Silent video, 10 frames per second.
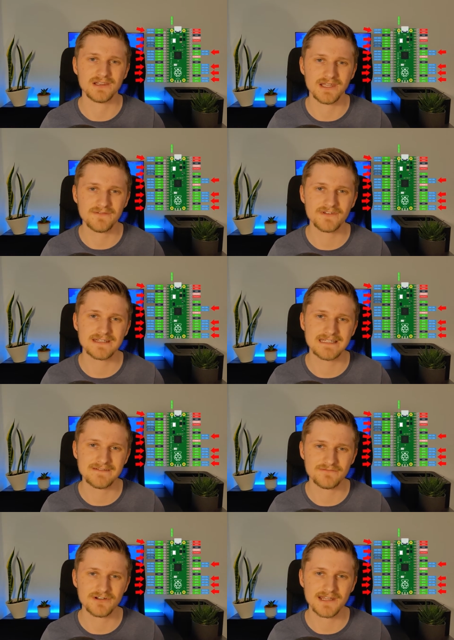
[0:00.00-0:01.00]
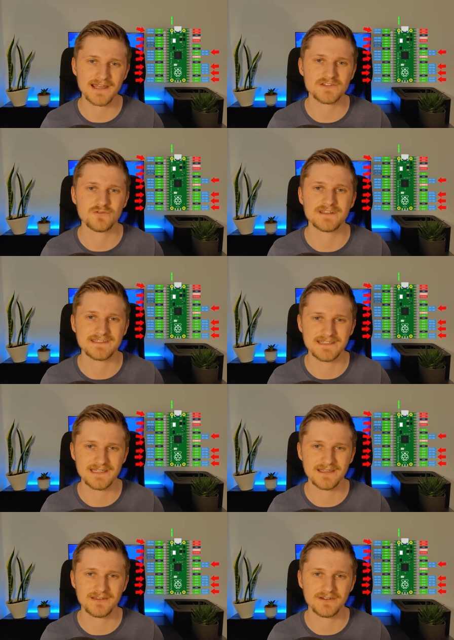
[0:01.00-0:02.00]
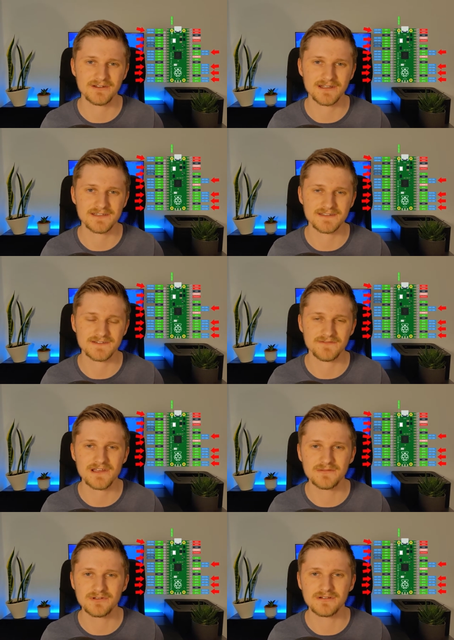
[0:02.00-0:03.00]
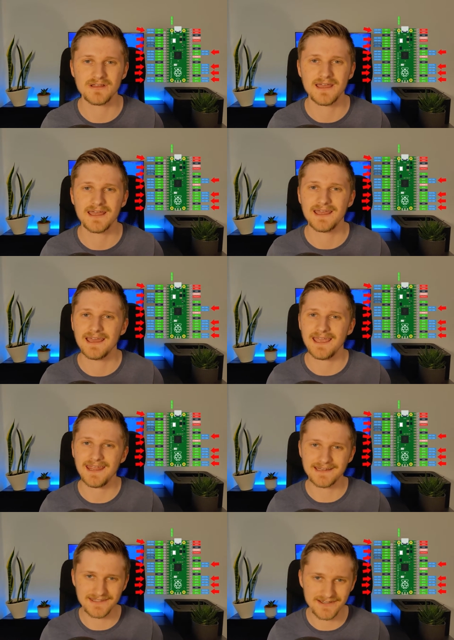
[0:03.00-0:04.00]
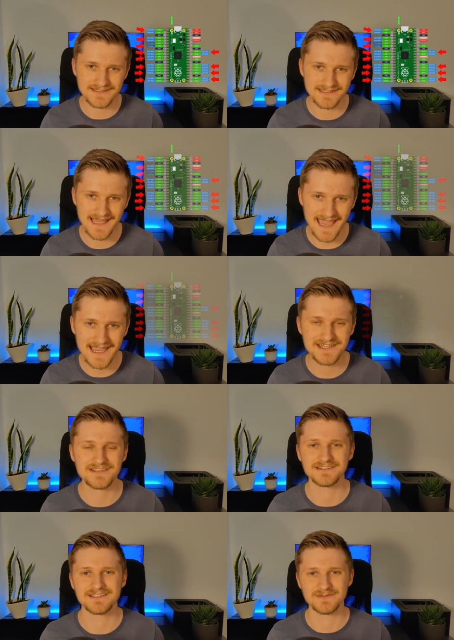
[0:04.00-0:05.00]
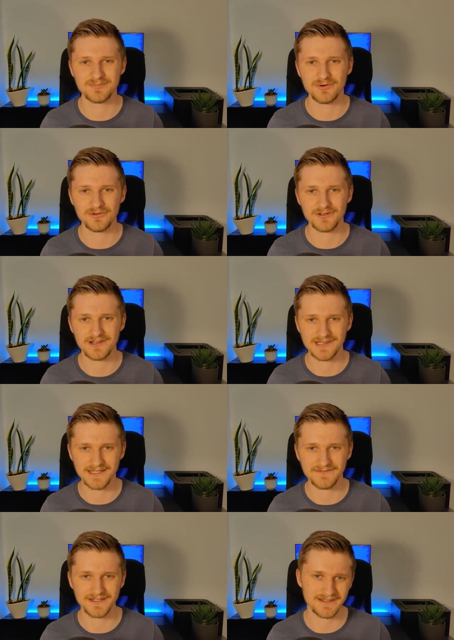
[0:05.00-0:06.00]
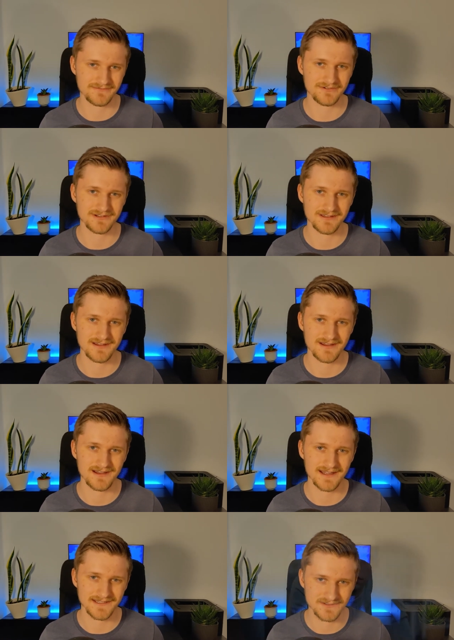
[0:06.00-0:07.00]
eleven different I two C connections available, it doesn't actually support eleven different I